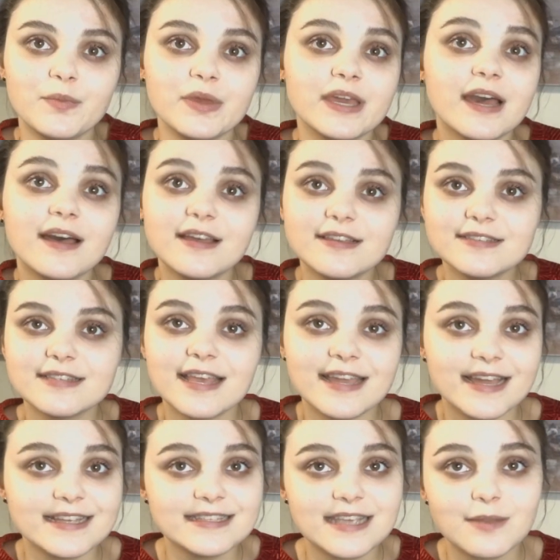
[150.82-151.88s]
because, like
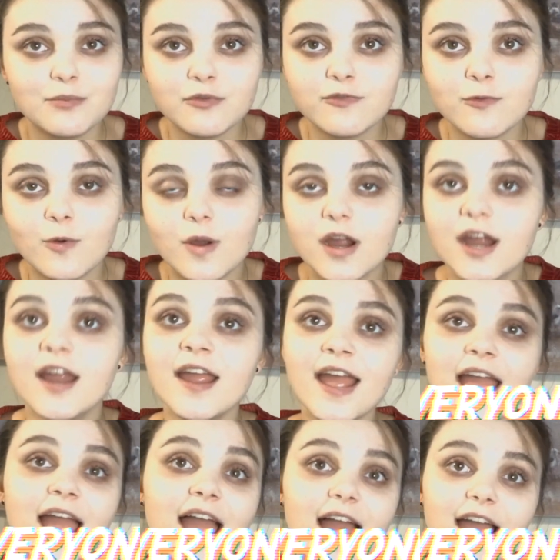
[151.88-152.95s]
I said before,
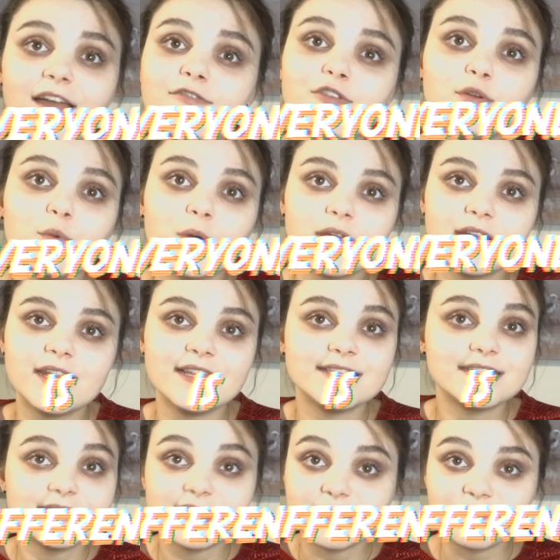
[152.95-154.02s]
everyone
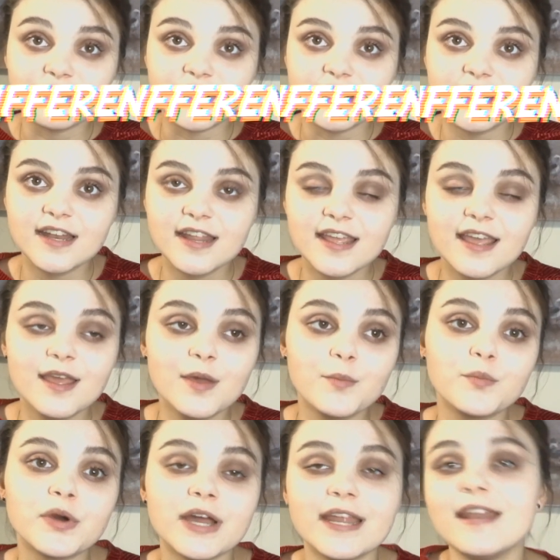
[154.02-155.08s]
is different.
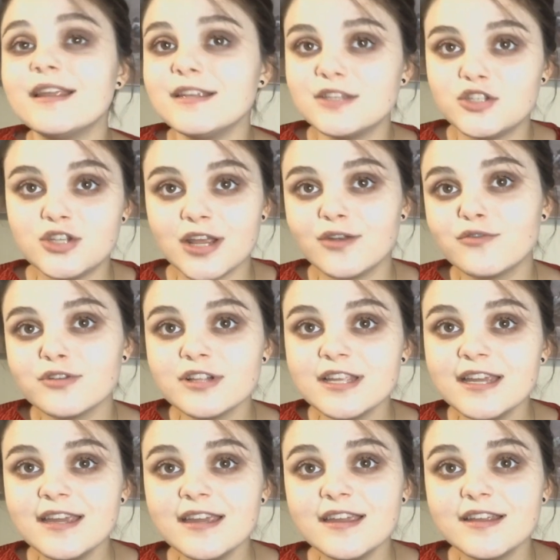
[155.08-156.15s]
But
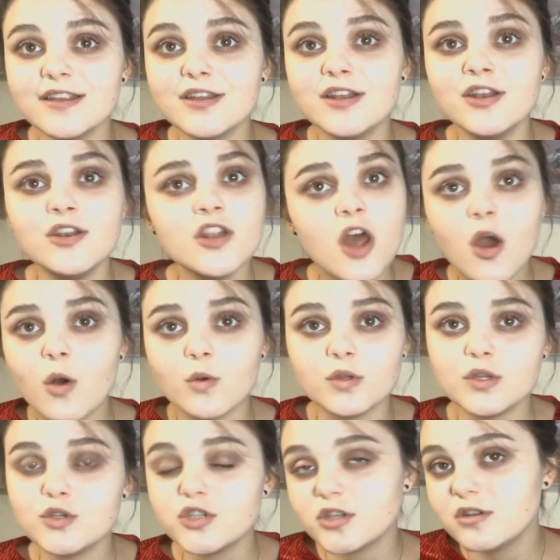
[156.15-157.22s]
generally, no,
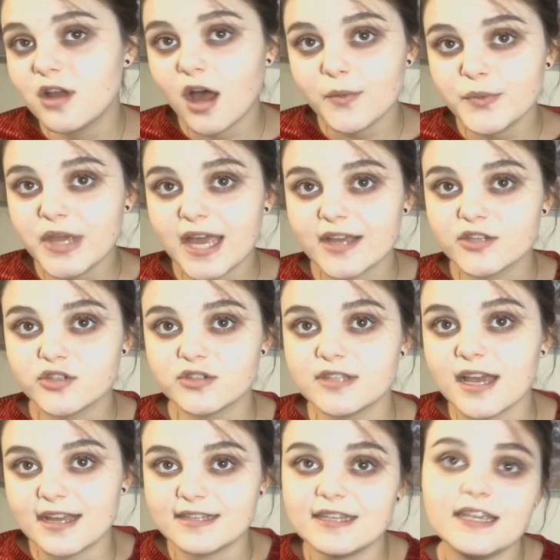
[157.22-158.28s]
you should not be
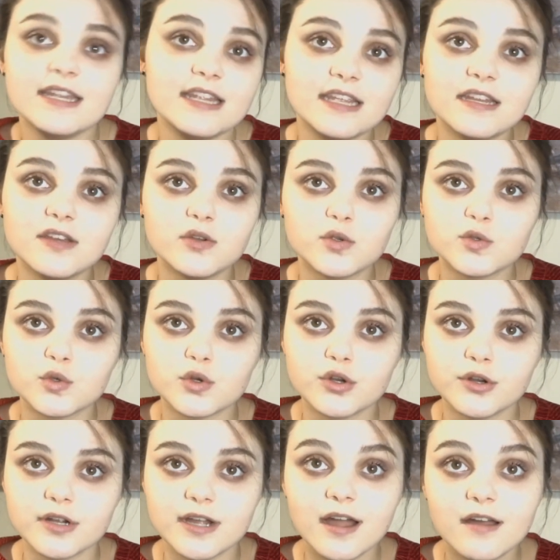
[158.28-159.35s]
exercising in eating disorder
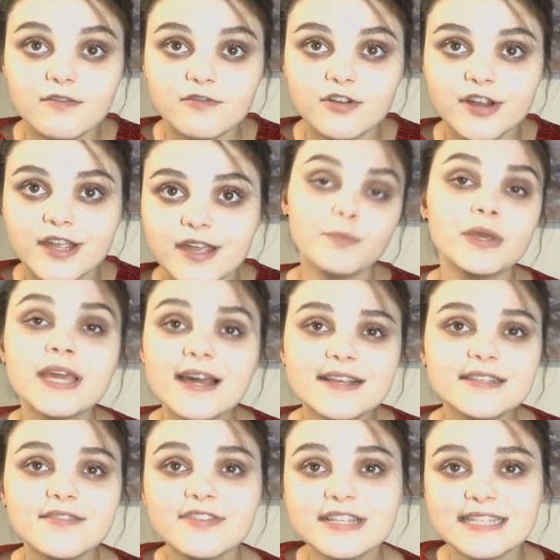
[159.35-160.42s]
recovery
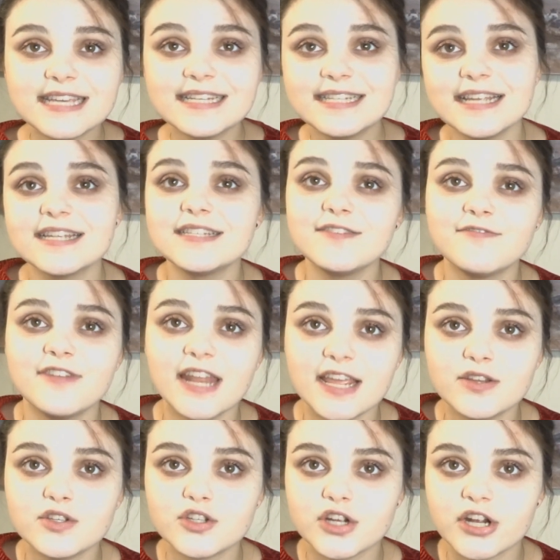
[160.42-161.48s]
because of its addictive
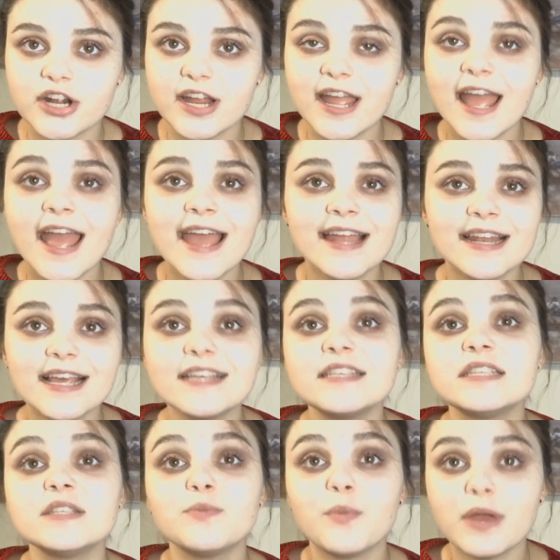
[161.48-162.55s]
nature, and
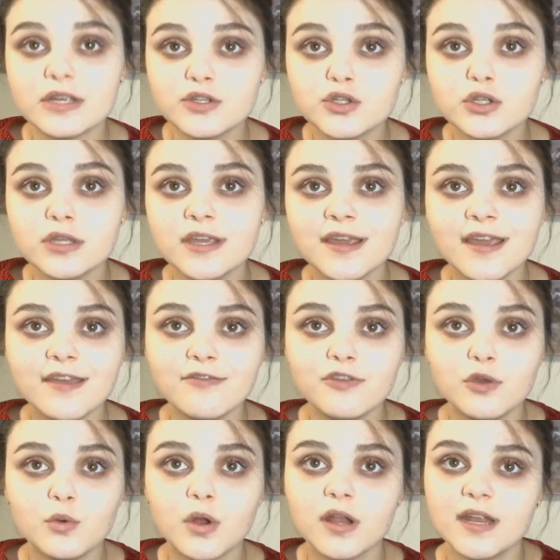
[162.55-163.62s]
especially if
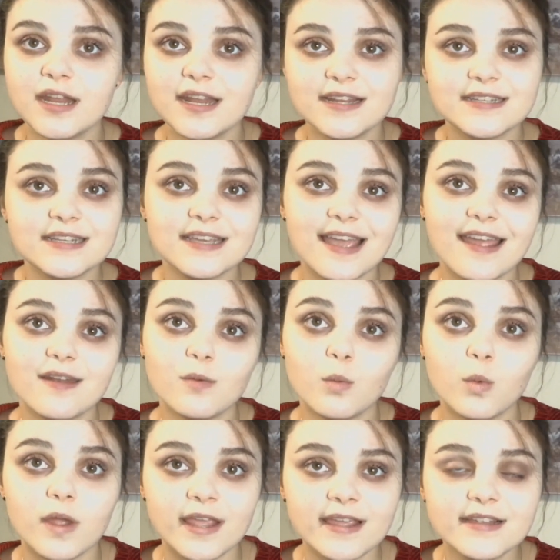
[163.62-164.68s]
you are needing to gain
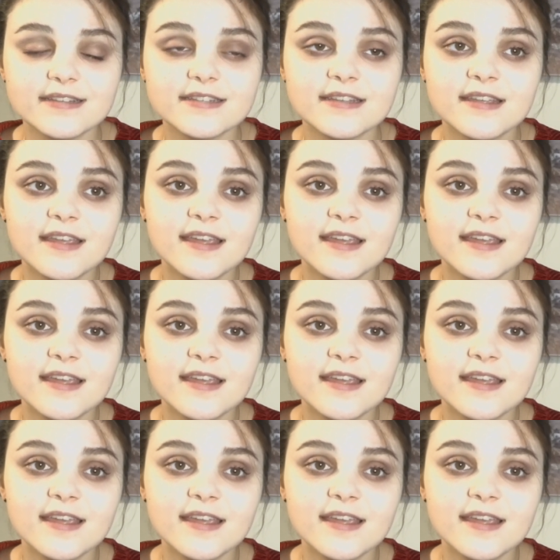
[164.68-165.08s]
weight.